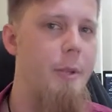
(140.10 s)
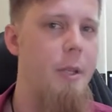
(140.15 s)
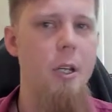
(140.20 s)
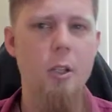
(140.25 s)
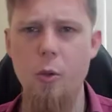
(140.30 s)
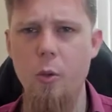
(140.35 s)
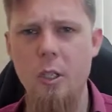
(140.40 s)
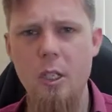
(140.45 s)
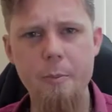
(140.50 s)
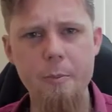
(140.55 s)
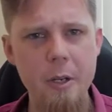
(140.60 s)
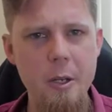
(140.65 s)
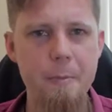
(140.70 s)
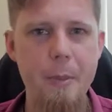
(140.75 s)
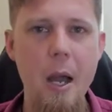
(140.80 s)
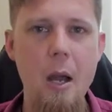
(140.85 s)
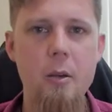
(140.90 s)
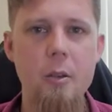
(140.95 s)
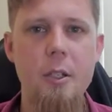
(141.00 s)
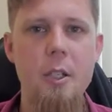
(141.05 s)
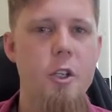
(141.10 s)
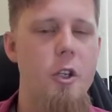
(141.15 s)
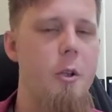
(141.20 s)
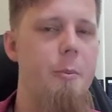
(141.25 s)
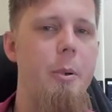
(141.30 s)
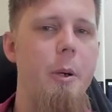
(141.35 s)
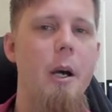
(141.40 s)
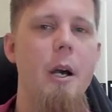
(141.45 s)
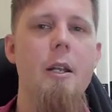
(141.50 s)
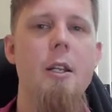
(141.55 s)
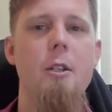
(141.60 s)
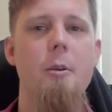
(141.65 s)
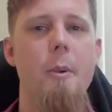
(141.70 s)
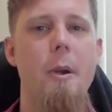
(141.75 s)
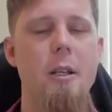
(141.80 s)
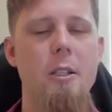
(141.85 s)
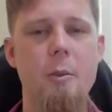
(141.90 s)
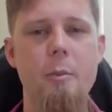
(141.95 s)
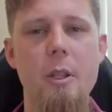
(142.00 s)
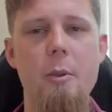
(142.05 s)
and he talks a bit about DigiByte and
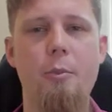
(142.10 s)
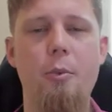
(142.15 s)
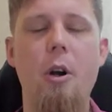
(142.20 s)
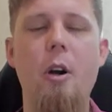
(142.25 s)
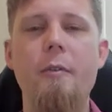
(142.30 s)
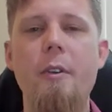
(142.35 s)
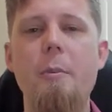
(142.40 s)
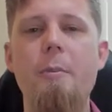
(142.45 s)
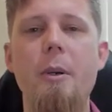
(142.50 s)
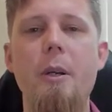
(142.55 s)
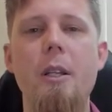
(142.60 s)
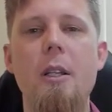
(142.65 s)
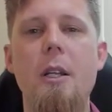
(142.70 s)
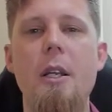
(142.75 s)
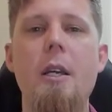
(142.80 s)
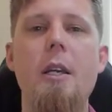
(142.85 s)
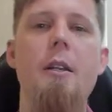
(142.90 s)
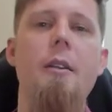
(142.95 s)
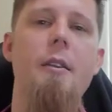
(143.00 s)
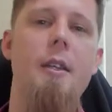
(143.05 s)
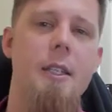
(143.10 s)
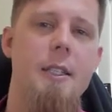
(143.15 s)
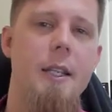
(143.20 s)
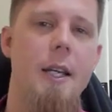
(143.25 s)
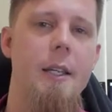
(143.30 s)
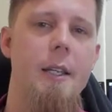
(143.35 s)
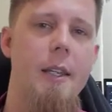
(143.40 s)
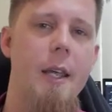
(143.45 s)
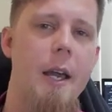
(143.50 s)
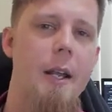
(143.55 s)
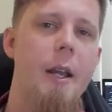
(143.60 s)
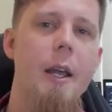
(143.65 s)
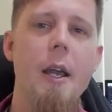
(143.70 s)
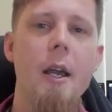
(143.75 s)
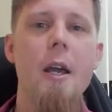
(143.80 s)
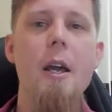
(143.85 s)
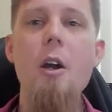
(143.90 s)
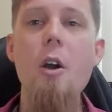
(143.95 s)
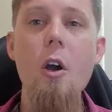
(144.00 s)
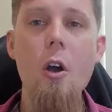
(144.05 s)
about some of the profitability and things like that.
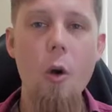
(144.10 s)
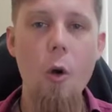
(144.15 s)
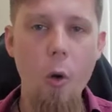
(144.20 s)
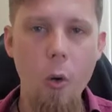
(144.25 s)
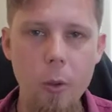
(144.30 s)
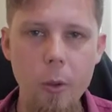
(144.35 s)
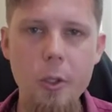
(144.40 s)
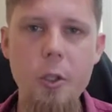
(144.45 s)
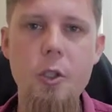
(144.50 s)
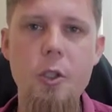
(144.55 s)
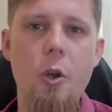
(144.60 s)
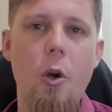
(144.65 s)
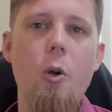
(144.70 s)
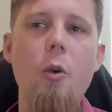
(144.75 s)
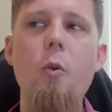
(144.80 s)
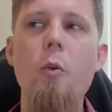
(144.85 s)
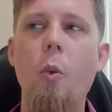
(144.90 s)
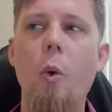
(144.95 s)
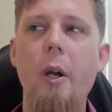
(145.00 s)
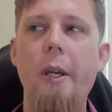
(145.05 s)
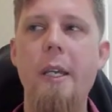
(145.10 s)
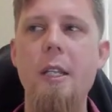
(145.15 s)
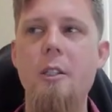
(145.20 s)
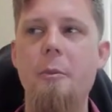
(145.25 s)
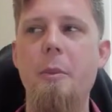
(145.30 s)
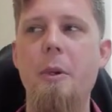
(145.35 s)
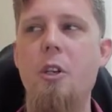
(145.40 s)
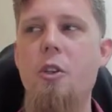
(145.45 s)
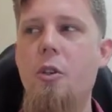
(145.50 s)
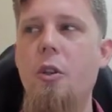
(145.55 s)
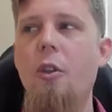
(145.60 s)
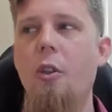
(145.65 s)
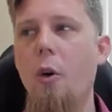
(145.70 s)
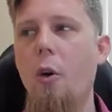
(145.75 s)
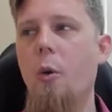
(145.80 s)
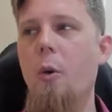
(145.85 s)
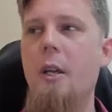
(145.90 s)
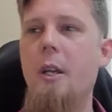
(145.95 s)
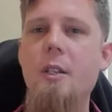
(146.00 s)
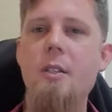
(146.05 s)
Also, what gets mentioned
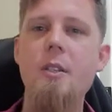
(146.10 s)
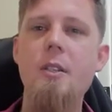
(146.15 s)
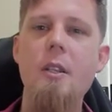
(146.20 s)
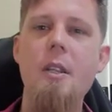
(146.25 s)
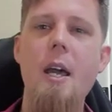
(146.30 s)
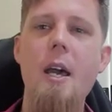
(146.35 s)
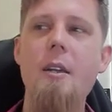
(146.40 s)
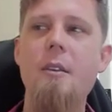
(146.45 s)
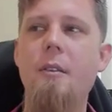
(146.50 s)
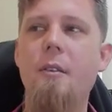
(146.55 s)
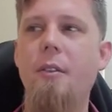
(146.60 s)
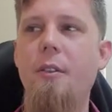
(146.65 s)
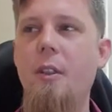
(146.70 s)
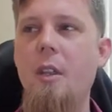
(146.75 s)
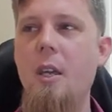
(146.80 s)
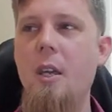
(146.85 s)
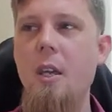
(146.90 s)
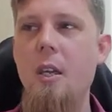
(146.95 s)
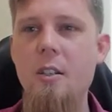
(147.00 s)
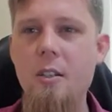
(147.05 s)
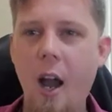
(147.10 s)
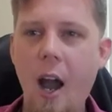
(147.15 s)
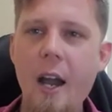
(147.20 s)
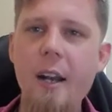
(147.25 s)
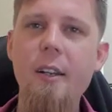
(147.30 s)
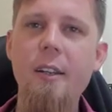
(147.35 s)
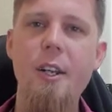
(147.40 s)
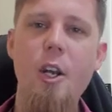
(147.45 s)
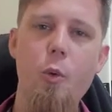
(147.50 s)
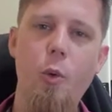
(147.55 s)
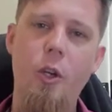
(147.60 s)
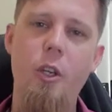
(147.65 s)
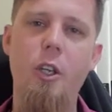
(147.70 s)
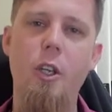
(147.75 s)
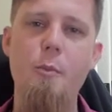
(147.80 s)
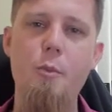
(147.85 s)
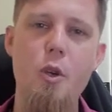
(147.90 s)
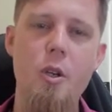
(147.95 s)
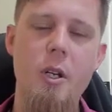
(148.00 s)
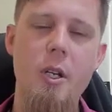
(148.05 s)
though is that the Tidal Network
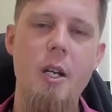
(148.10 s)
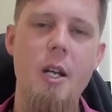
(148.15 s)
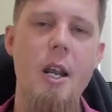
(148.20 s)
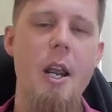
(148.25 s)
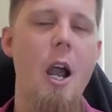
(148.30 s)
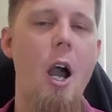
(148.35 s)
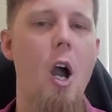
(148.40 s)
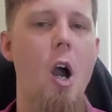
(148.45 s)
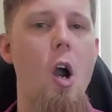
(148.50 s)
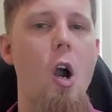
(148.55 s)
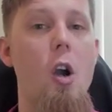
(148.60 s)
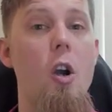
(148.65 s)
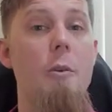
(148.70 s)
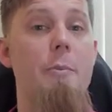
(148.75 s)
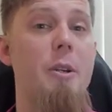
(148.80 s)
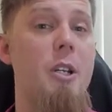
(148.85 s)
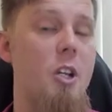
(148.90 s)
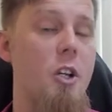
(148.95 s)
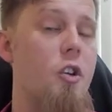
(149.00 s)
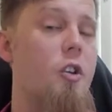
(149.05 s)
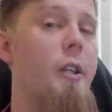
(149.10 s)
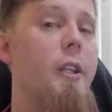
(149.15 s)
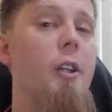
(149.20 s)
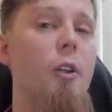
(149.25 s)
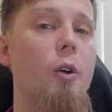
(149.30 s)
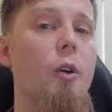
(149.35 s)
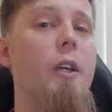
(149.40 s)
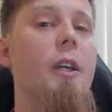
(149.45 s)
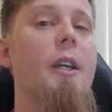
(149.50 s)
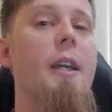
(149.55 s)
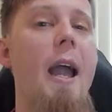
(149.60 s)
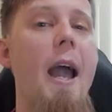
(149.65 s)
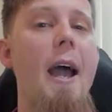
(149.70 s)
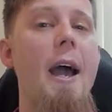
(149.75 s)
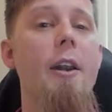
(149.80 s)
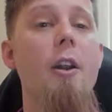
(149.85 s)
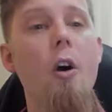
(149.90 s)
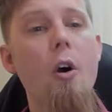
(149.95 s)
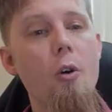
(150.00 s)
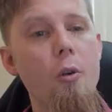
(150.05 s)
community are potentially looking
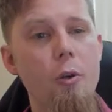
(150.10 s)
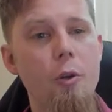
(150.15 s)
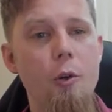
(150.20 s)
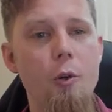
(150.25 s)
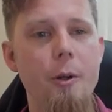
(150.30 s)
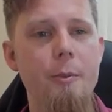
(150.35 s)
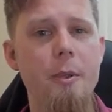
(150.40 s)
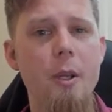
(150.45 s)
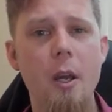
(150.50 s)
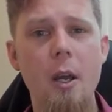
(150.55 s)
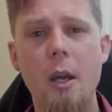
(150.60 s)
at Odocrypt.